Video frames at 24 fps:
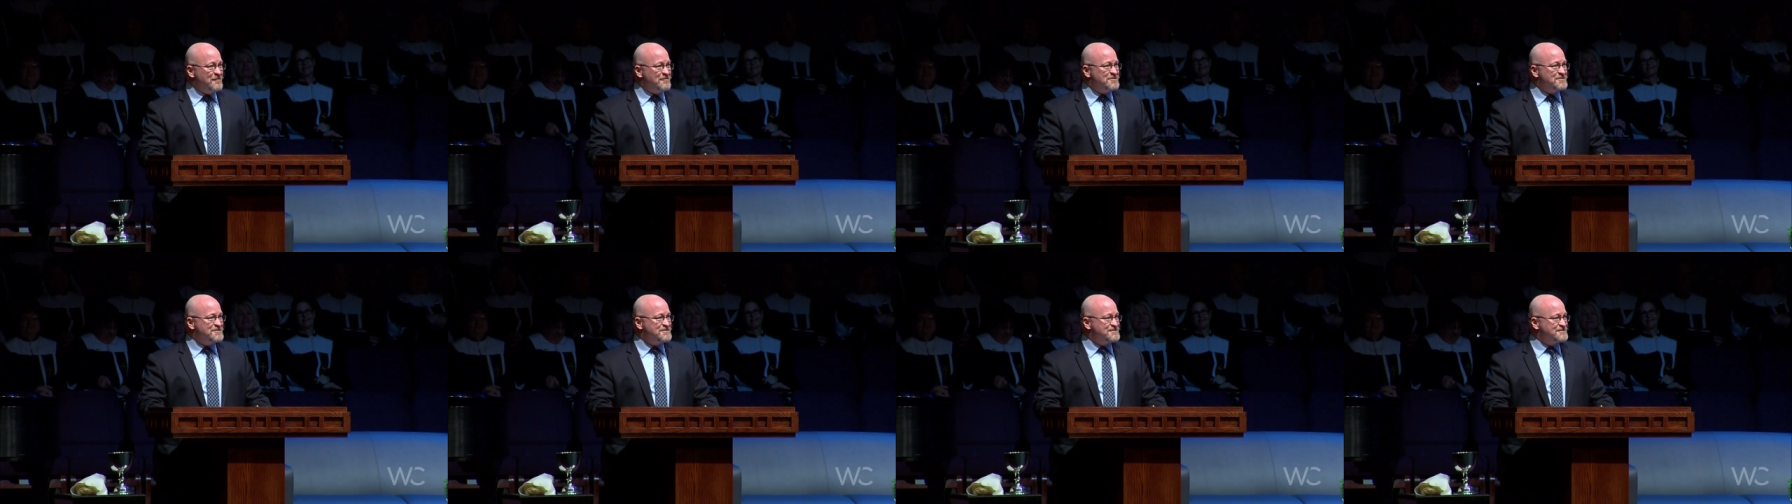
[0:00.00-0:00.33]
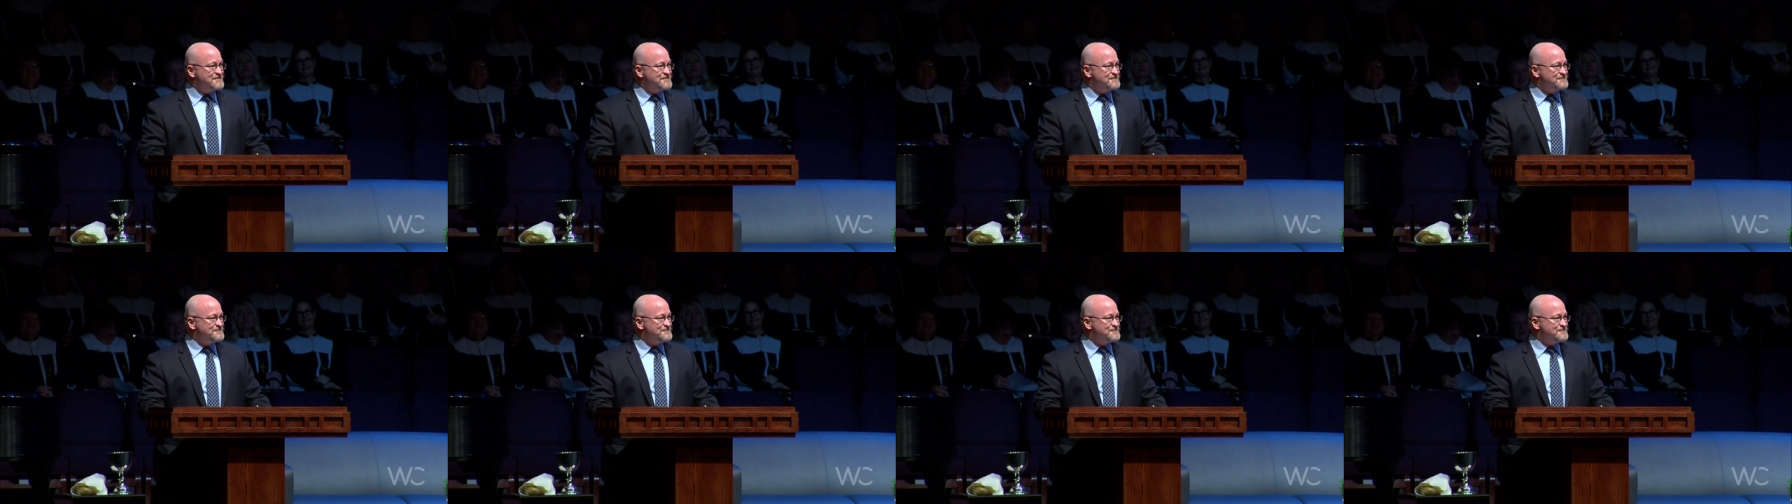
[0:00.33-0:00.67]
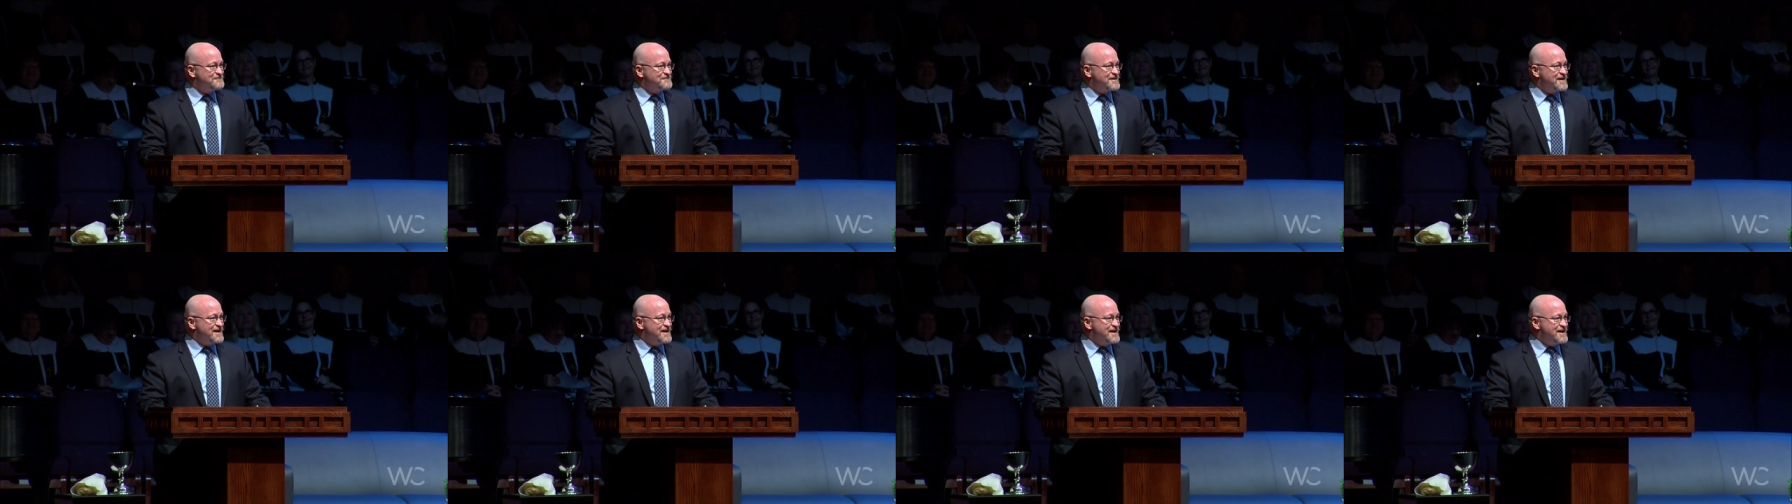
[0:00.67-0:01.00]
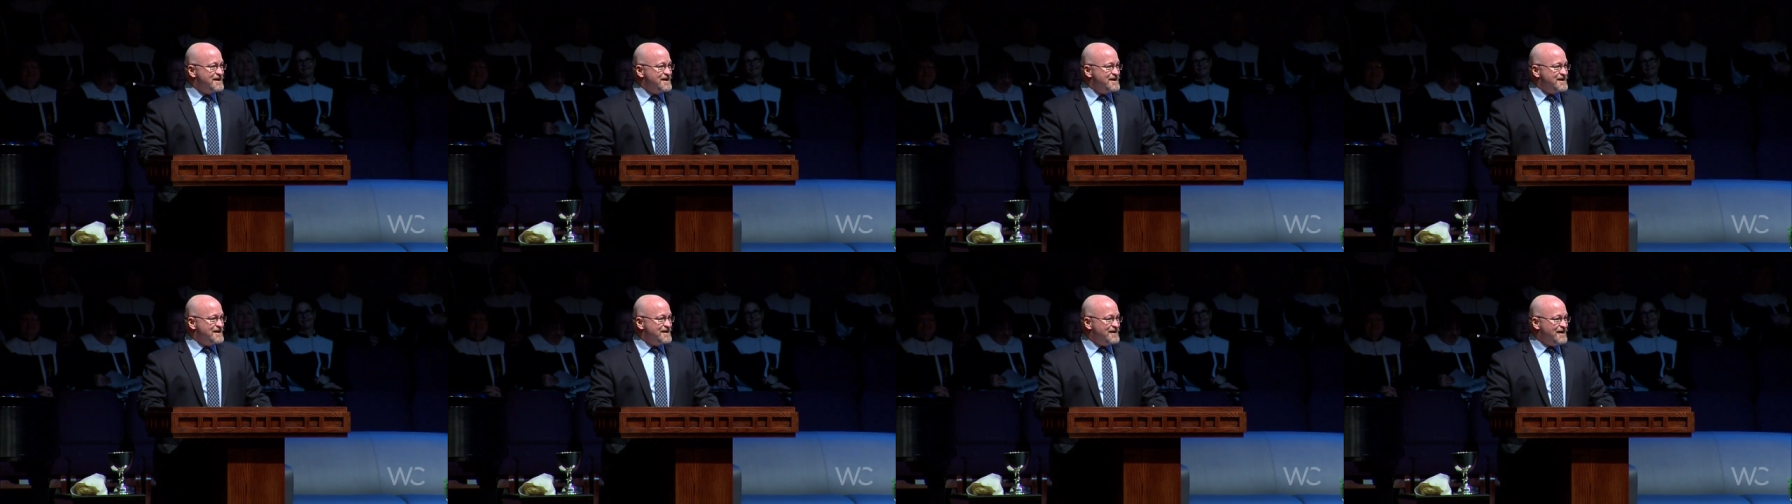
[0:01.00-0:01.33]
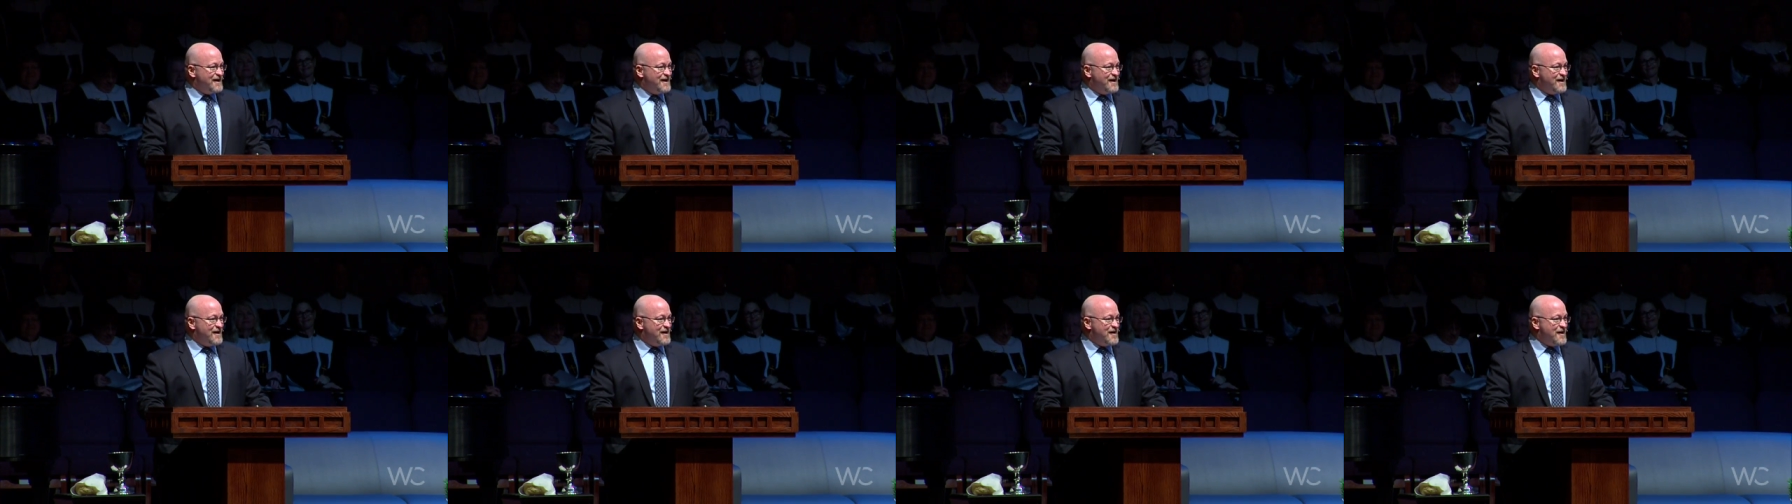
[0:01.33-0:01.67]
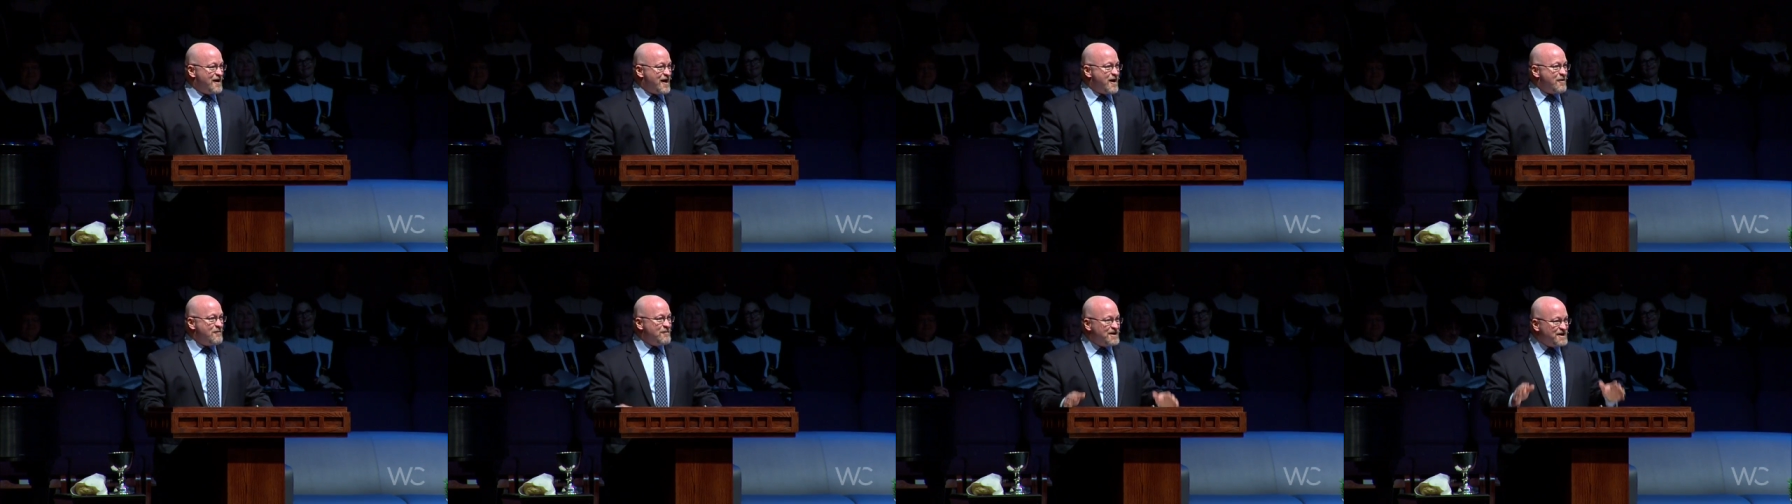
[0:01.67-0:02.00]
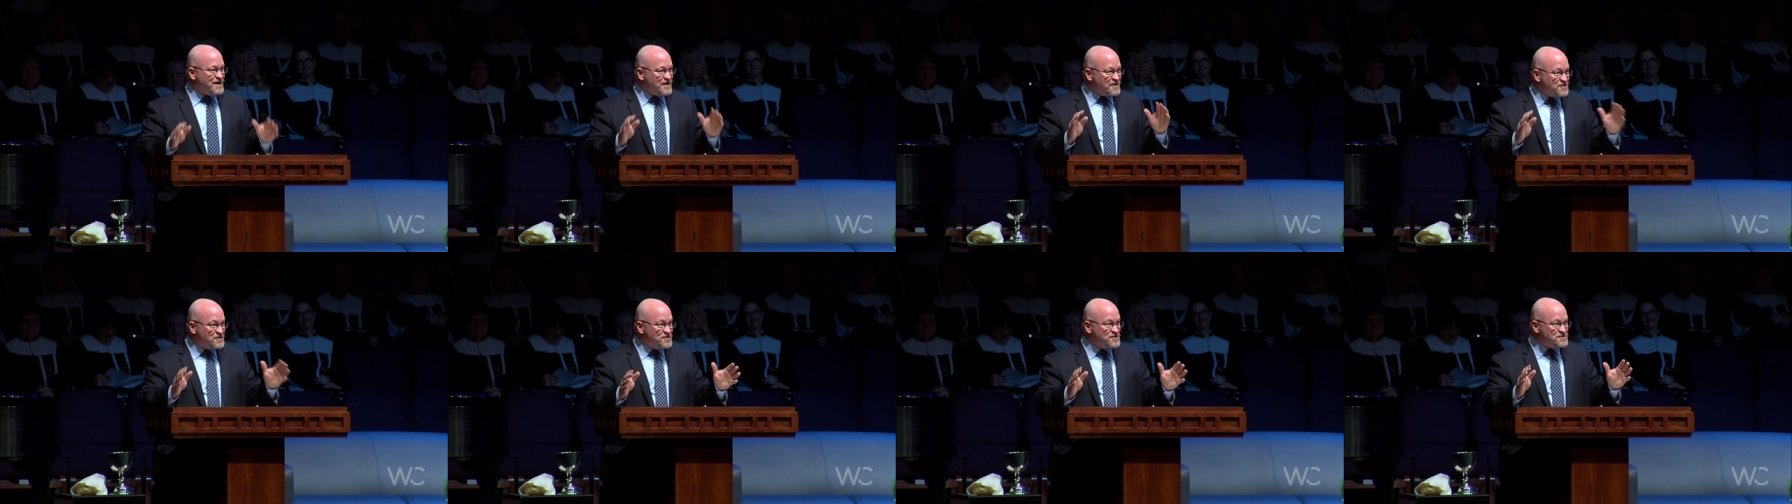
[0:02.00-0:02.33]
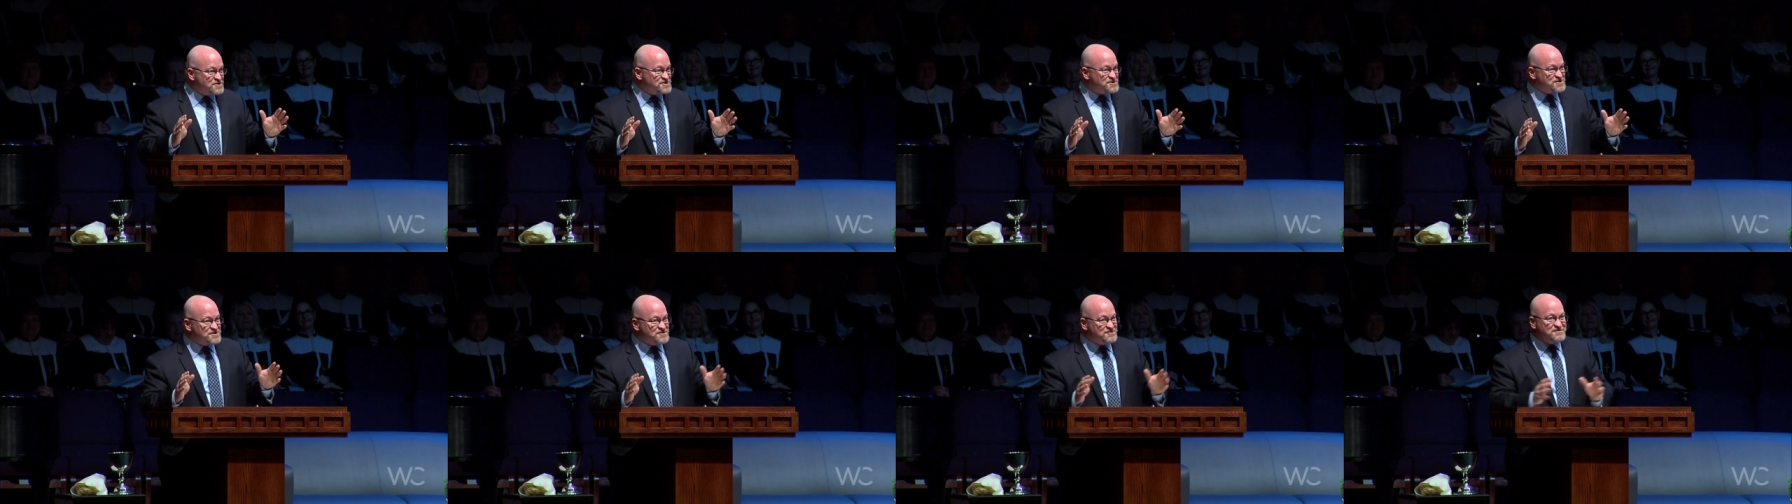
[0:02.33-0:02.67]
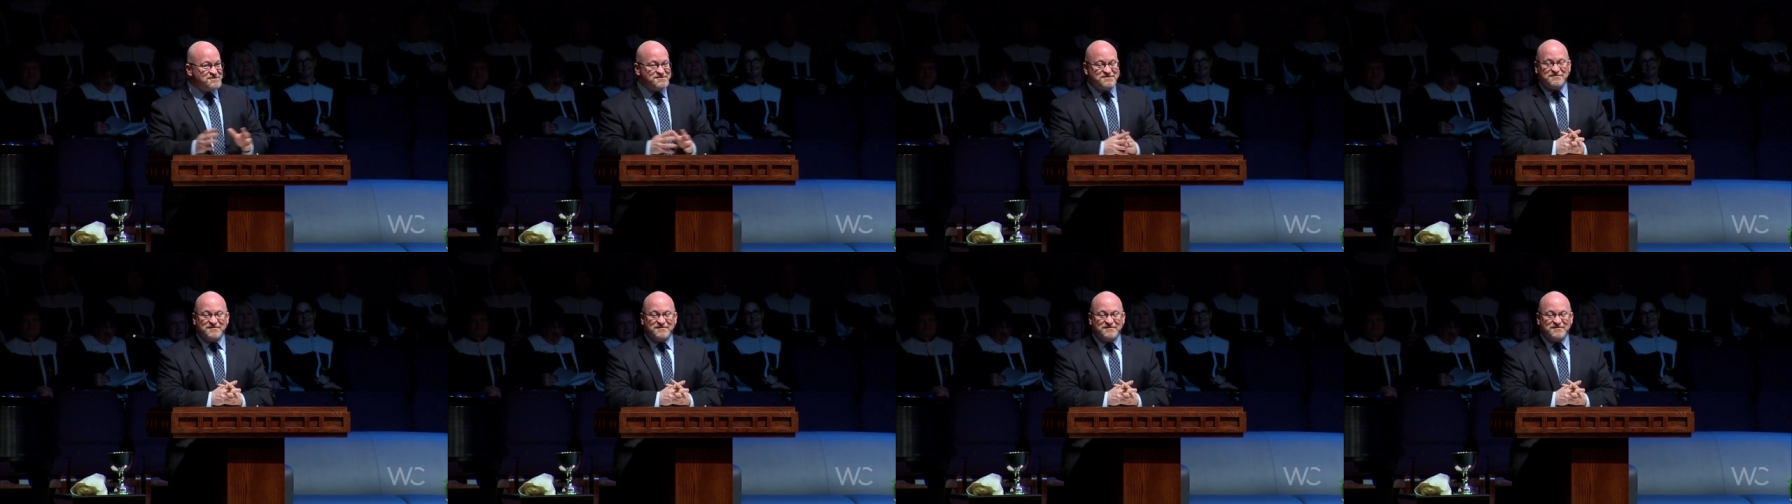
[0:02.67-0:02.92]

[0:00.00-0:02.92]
up. I want to introduce you